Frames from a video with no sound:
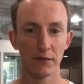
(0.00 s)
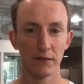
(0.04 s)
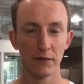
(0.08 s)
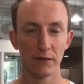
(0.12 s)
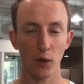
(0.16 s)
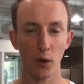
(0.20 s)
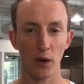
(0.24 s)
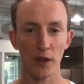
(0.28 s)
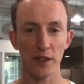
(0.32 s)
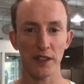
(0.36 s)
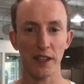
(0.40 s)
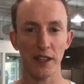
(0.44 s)

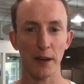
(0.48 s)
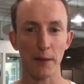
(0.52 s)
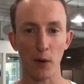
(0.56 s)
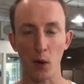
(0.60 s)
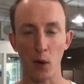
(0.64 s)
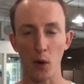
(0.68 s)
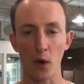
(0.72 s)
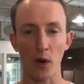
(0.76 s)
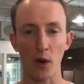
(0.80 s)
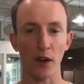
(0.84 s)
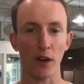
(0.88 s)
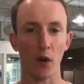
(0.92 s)
or is it
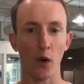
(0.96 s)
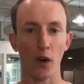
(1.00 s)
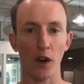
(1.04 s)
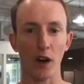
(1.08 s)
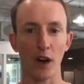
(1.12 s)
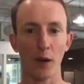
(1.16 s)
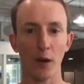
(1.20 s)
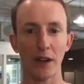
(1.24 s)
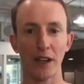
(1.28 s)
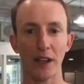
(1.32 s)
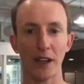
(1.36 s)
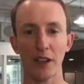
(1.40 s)
or or are
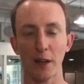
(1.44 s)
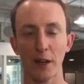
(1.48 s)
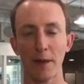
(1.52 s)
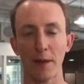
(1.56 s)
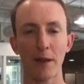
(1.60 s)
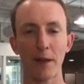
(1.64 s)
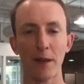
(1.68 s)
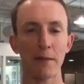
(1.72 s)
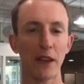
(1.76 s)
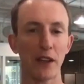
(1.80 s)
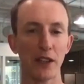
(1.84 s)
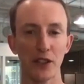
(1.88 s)
we going to talk about a
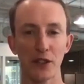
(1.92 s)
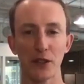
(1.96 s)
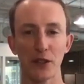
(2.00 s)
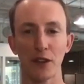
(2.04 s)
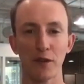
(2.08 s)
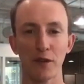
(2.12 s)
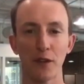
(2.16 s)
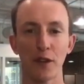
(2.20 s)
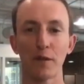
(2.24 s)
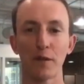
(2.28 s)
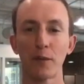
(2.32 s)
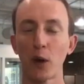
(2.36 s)
mixture
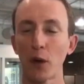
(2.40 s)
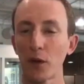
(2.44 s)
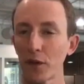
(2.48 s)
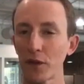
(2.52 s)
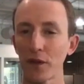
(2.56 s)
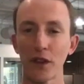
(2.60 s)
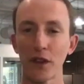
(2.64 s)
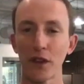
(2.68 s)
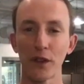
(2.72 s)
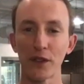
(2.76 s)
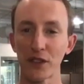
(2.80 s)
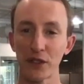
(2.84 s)
of, of both of
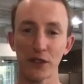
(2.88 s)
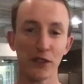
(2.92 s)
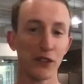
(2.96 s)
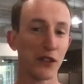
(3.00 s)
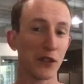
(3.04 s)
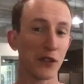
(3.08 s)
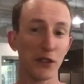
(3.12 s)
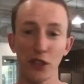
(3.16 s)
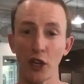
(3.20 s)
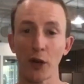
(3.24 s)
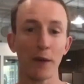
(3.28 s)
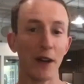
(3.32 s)
those there's,
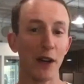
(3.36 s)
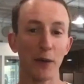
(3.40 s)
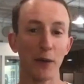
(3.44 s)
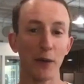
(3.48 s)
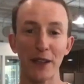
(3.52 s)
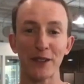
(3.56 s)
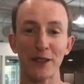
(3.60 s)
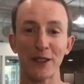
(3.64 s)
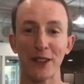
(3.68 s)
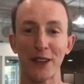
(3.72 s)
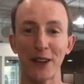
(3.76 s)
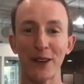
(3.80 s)
there's so many
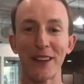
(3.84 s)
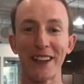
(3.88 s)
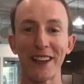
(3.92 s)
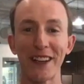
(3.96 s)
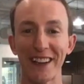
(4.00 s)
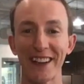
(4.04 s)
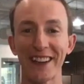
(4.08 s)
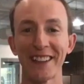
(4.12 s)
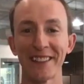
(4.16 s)
ways to go here